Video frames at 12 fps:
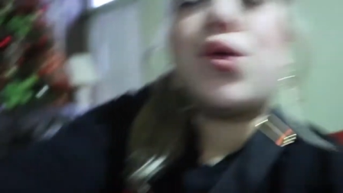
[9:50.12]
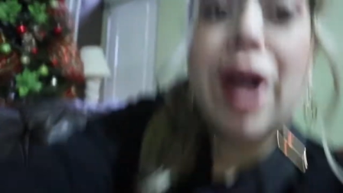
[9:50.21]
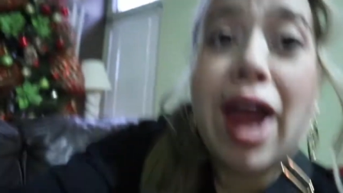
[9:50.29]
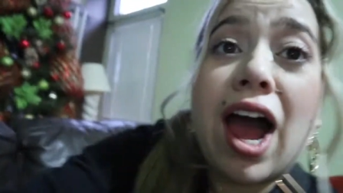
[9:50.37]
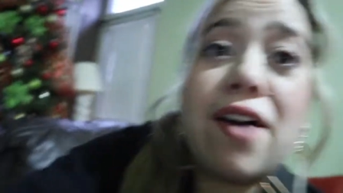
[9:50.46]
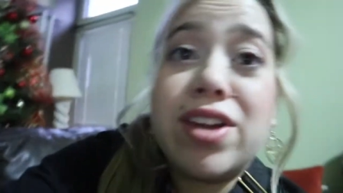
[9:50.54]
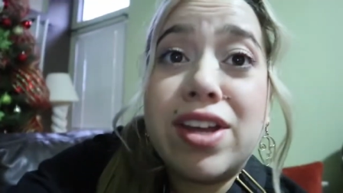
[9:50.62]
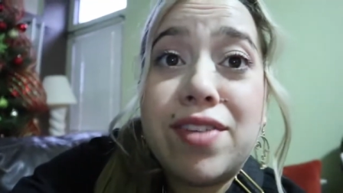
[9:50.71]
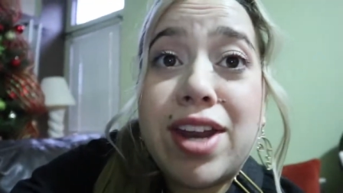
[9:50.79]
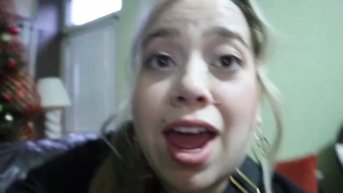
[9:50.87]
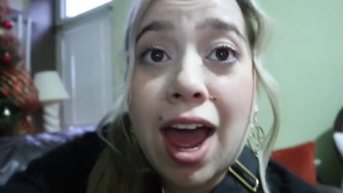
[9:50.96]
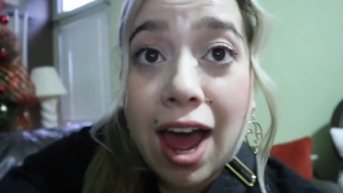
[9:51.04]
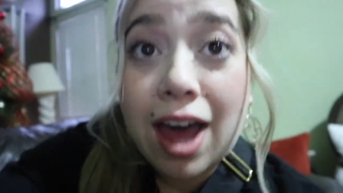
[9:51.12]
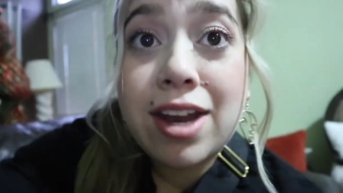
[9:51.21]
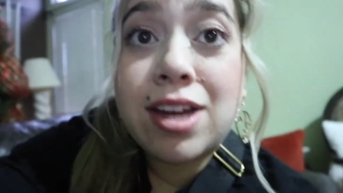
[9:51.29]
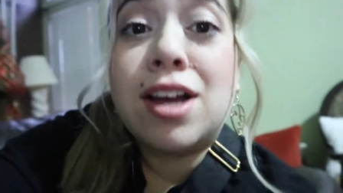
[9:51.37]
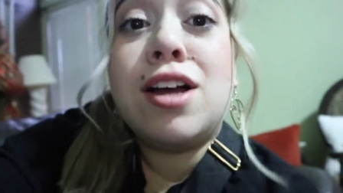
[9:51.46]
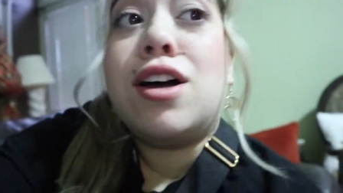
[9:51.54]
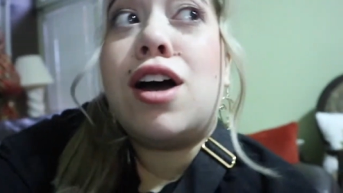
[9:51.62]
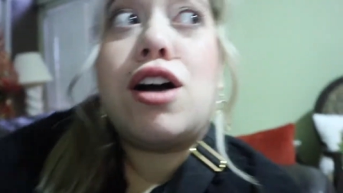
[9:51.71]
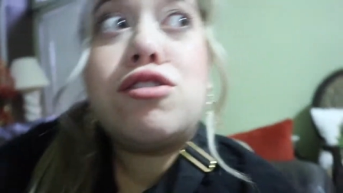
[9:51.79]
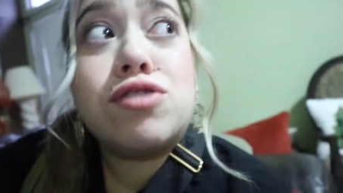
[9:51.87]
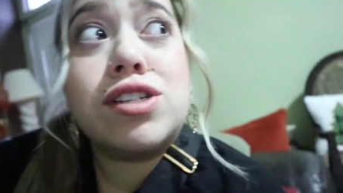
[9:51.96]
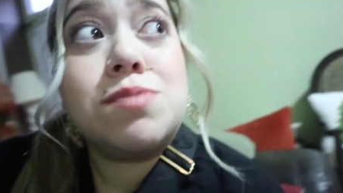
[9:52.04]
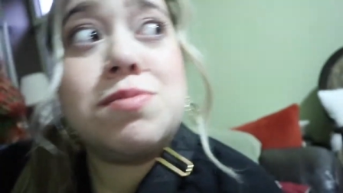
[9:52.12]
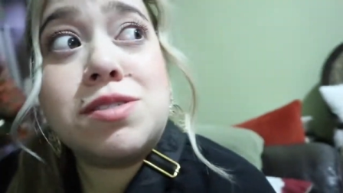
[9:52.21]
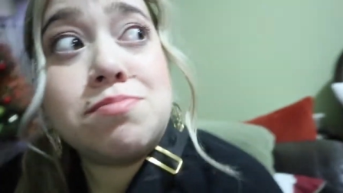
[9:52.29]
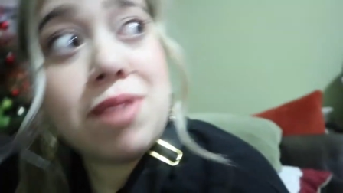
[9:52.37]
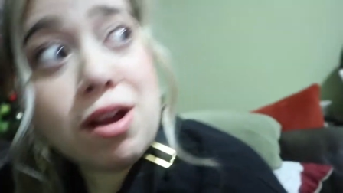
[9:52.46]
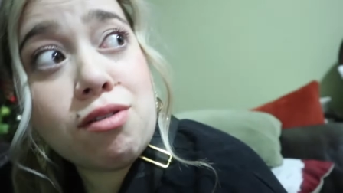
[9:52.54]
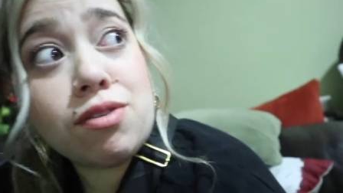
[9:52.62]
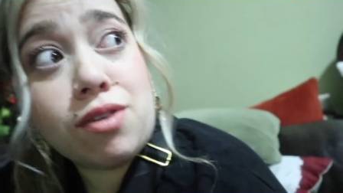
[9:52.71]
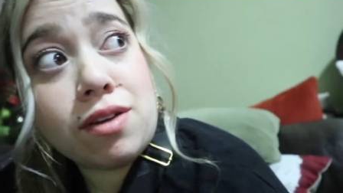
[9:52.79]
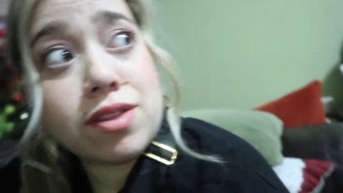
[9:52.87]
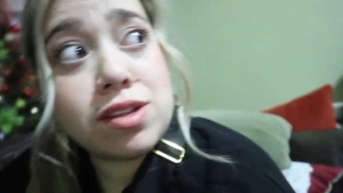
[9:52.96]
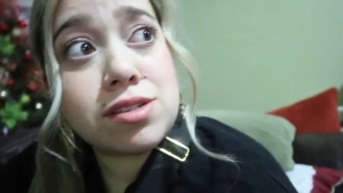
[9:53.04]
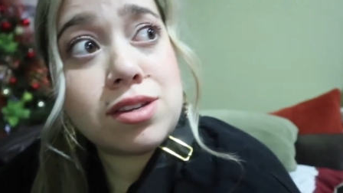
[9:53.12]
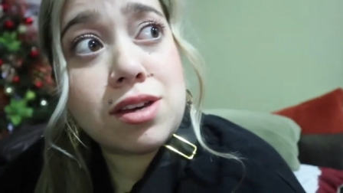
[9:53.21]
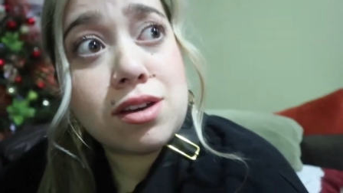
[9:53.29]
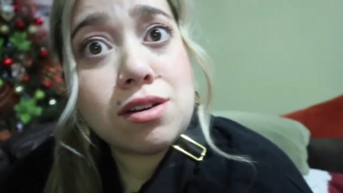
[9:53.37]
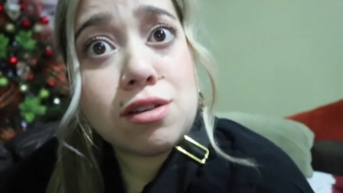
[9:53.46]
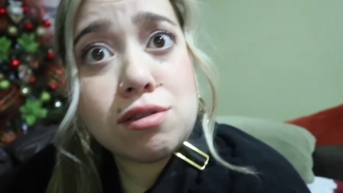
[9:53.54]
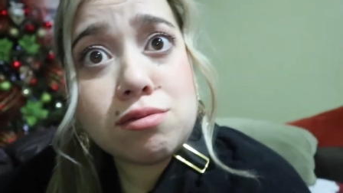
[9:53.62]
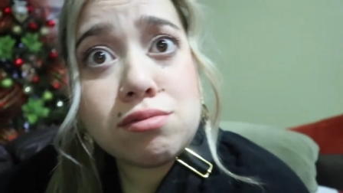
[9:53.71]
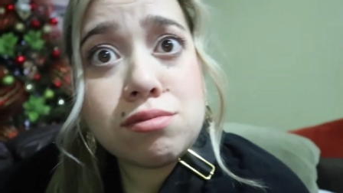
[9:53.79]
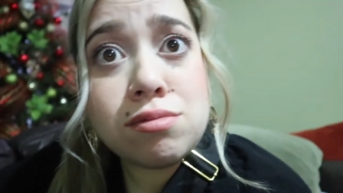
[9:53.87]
that I haven't even had a Christmas marathon this year.